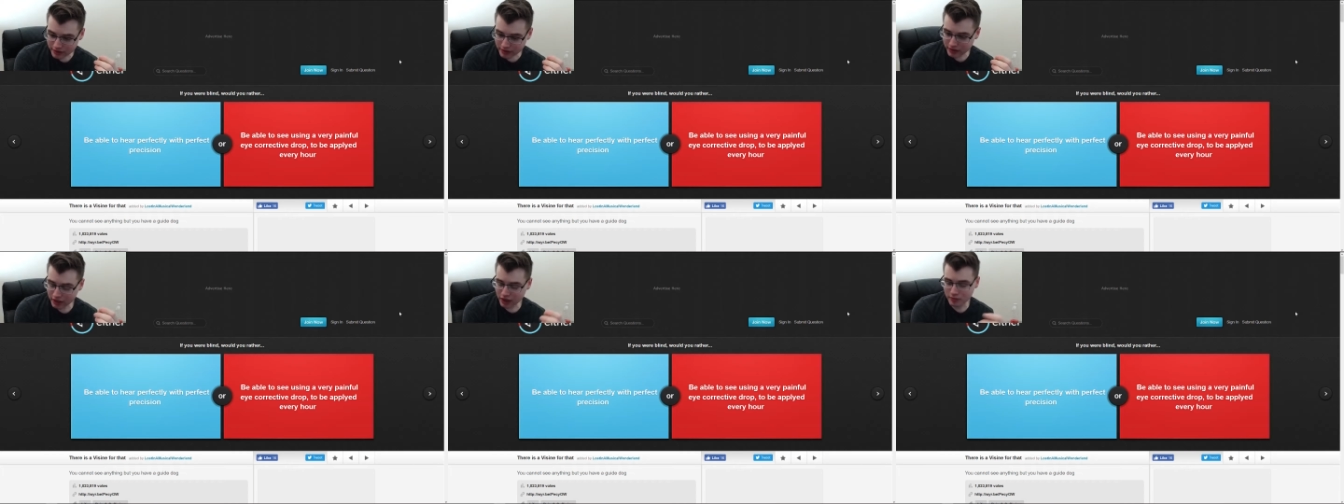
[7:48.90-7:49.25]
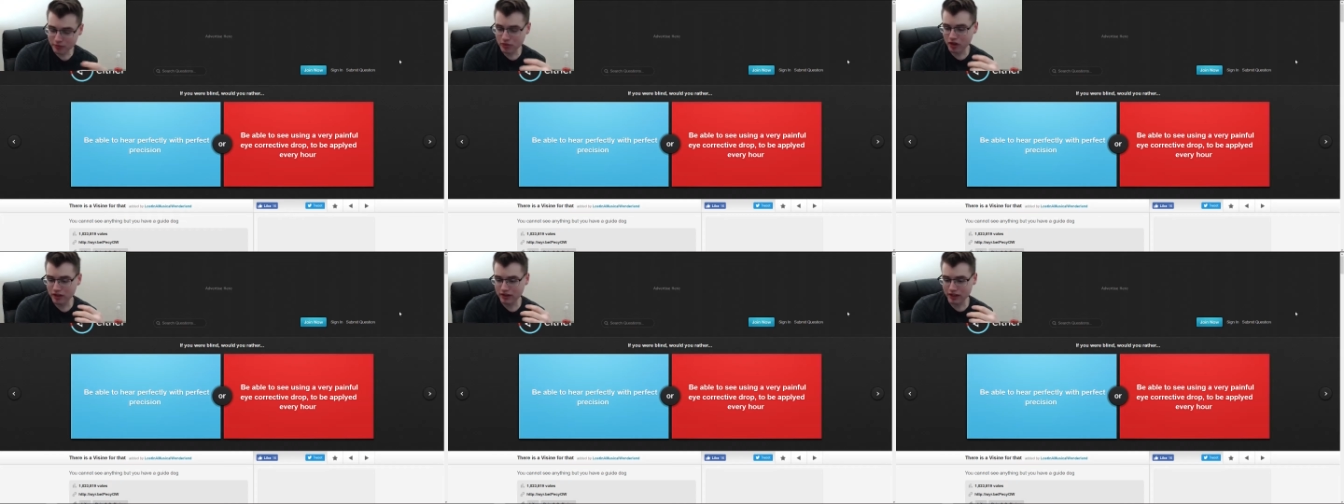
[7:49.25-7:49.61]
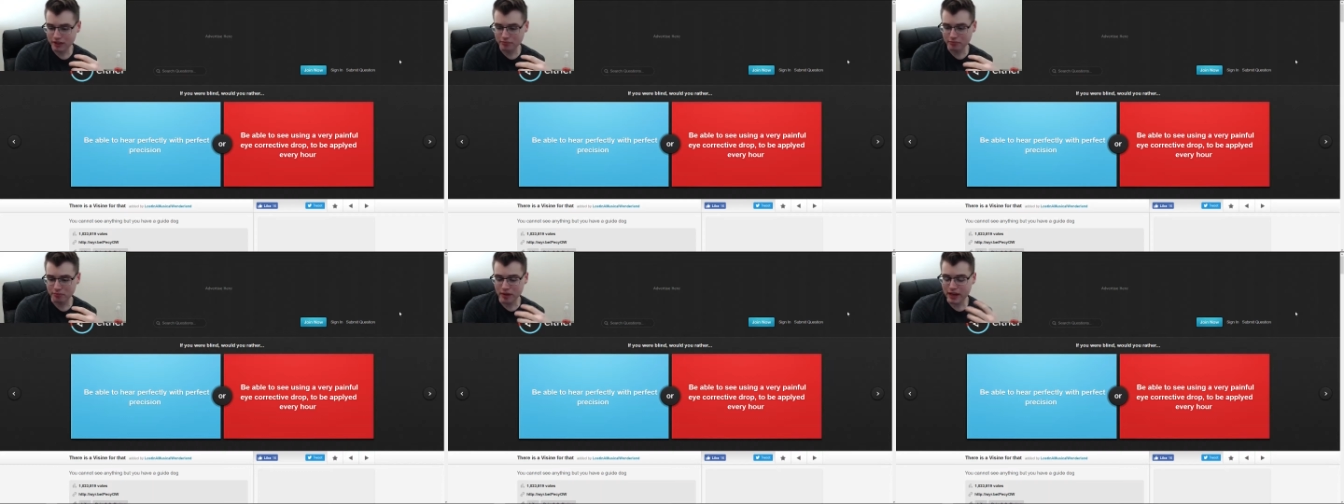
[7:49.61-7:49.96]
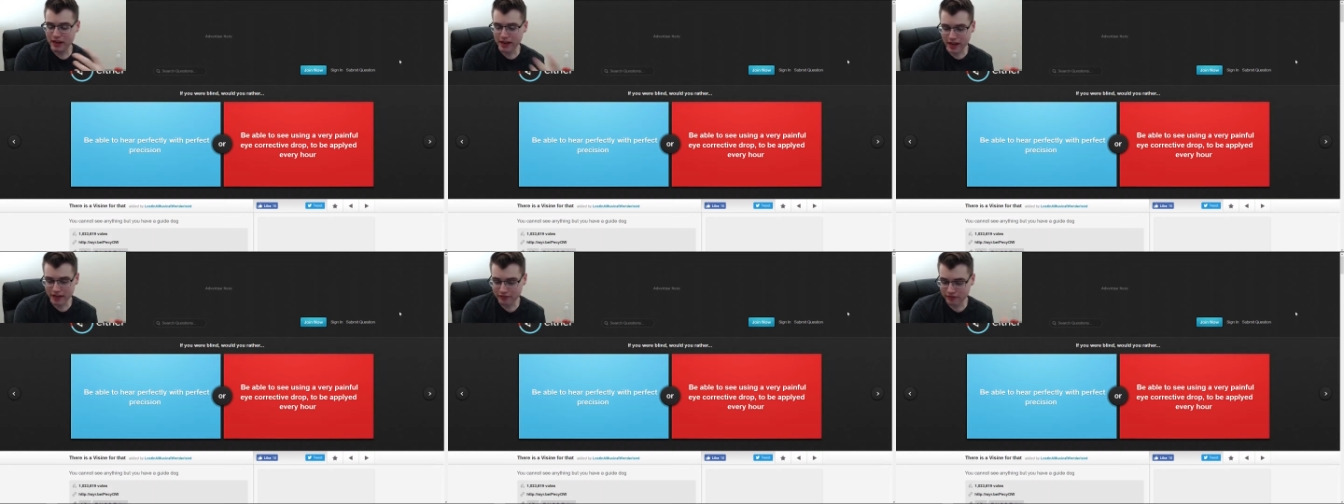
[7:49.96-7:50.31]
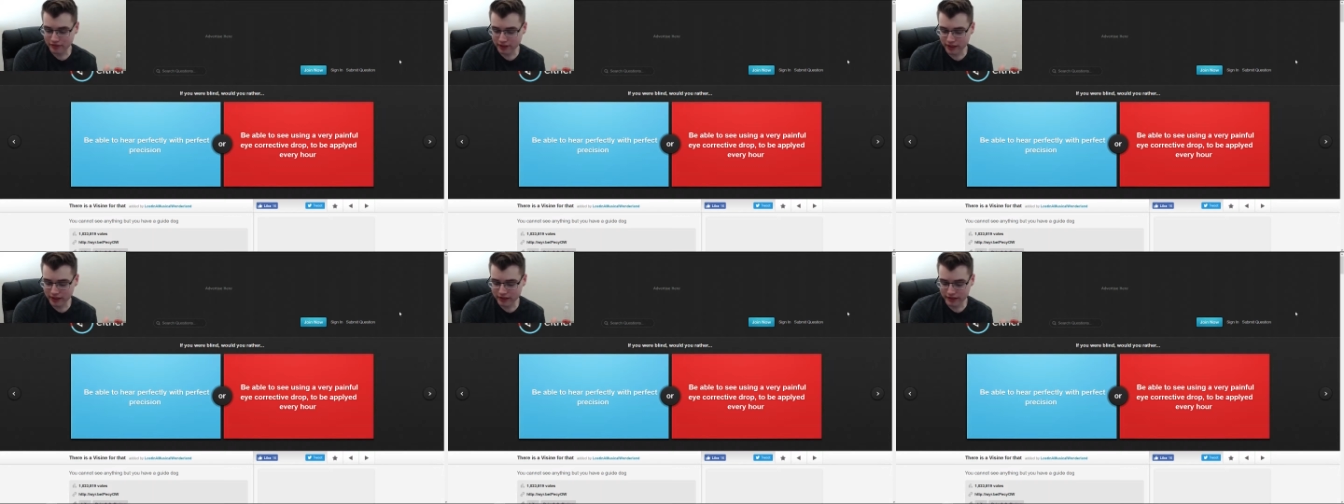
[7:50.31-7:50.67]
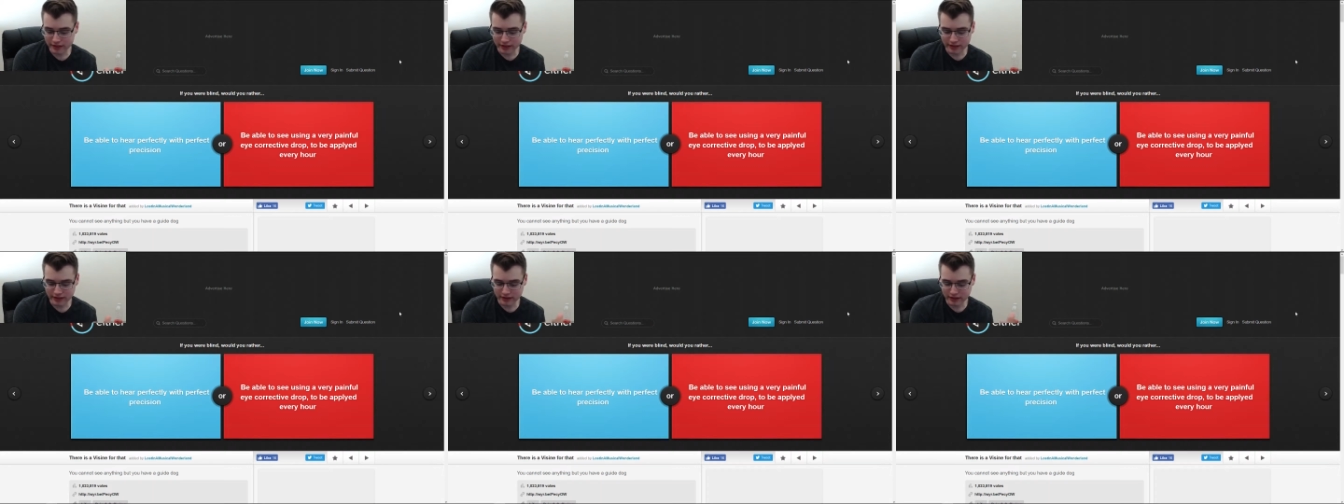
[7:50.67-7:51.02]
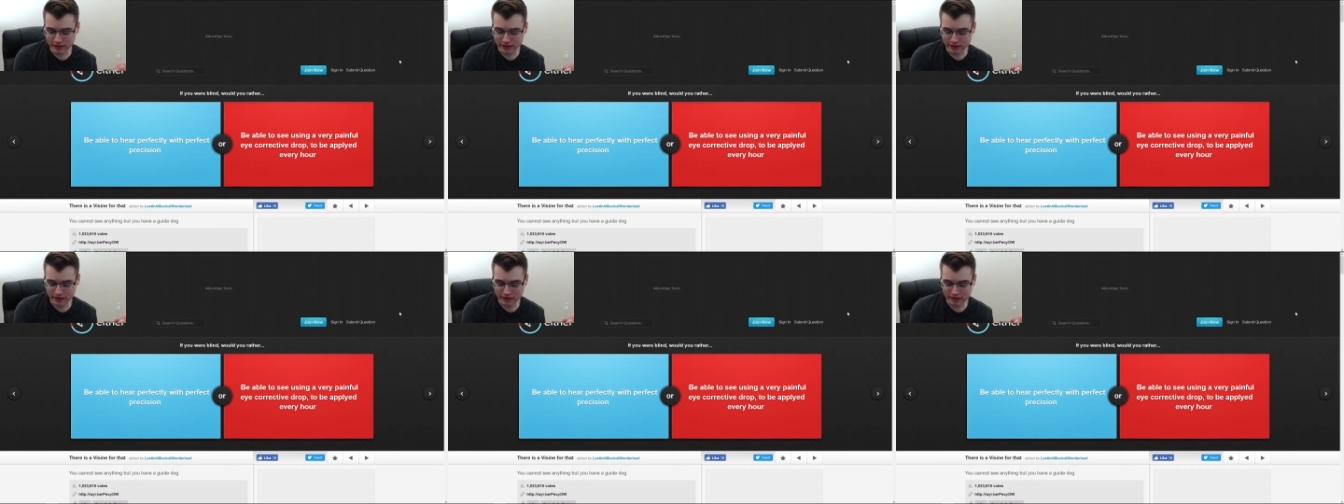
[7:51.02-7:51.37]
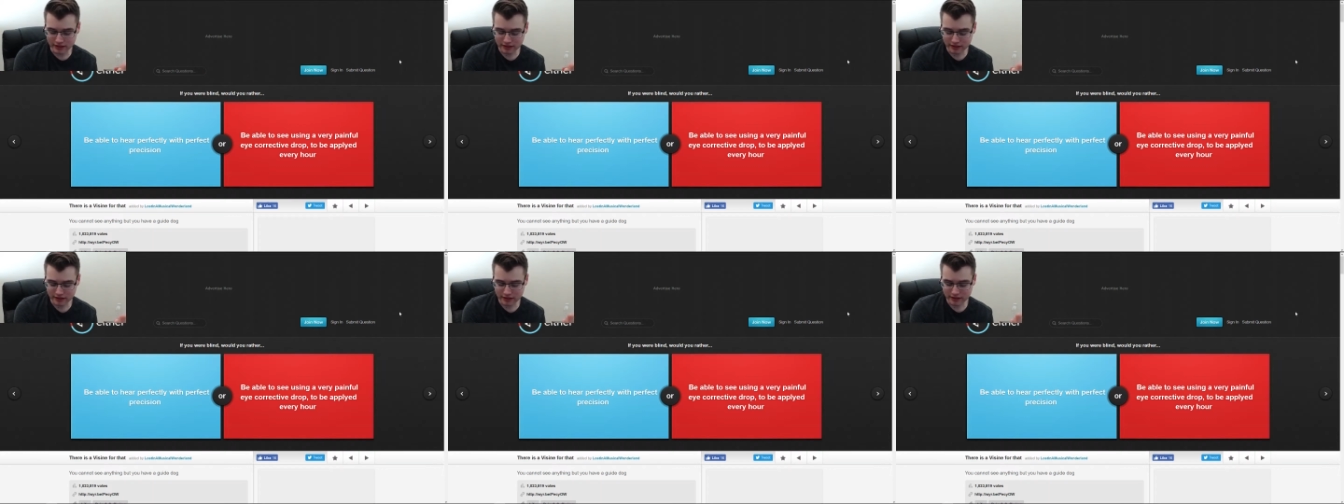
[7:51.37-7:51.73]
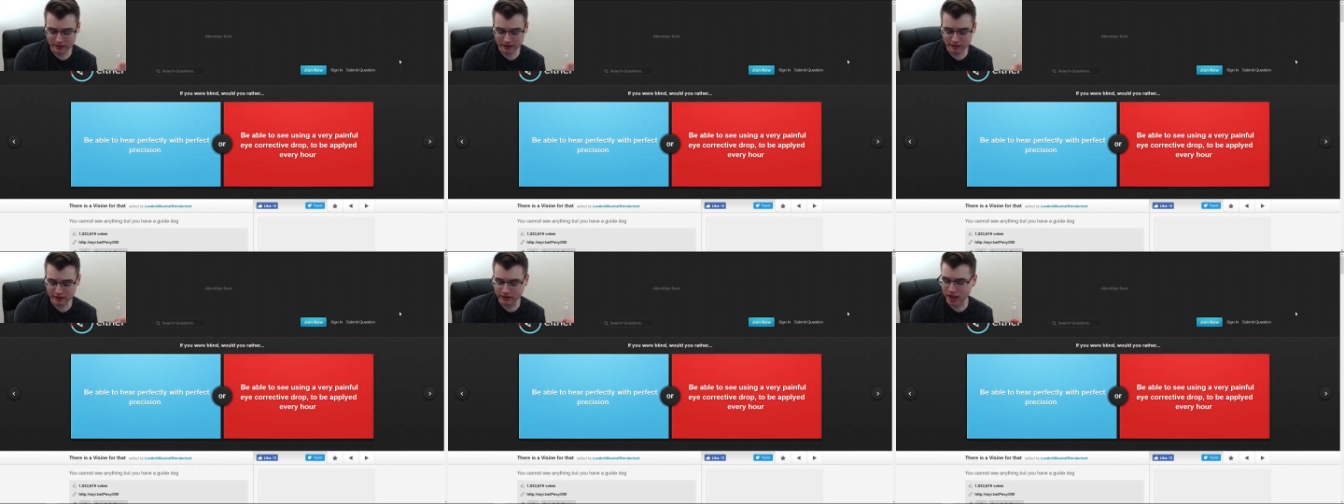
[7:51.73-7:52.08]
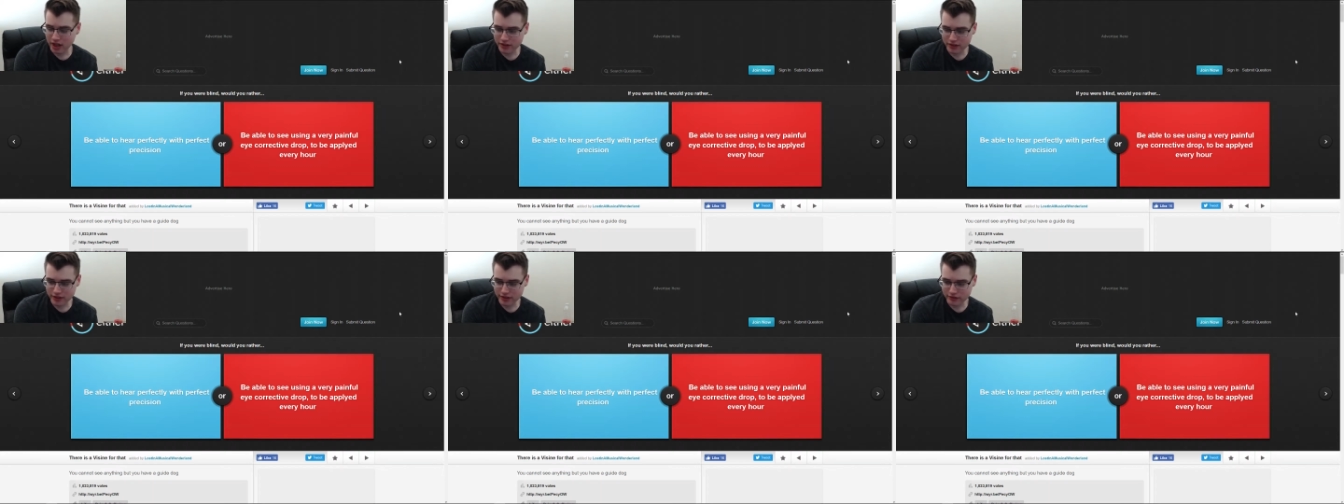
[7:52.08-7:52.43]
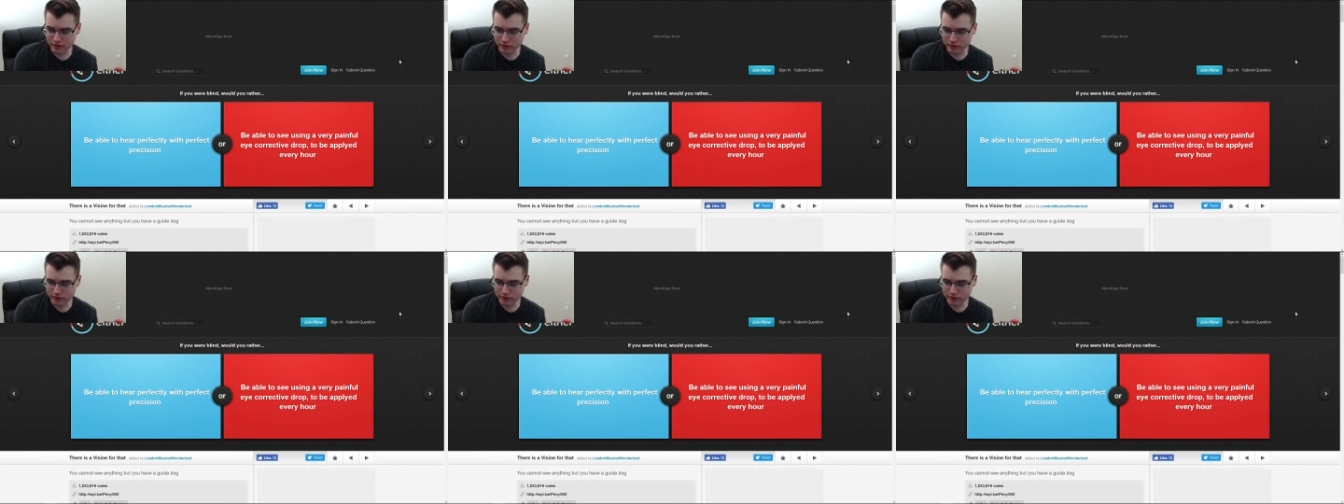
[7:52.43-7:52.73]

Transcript: I'm not like Ben Affleck in Daredevil,